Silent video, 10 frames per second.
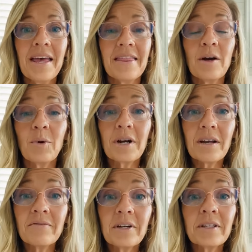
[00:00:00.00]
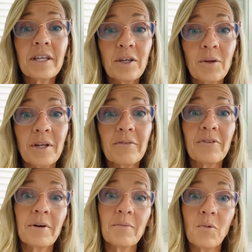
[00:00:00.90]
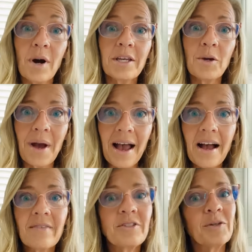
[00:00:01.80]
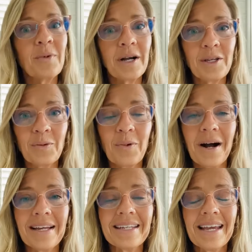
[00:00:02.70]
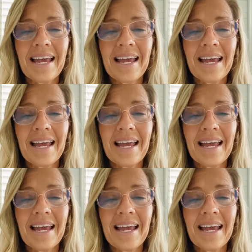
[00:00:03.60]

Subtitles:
that will convert the unit from what you have to what you want.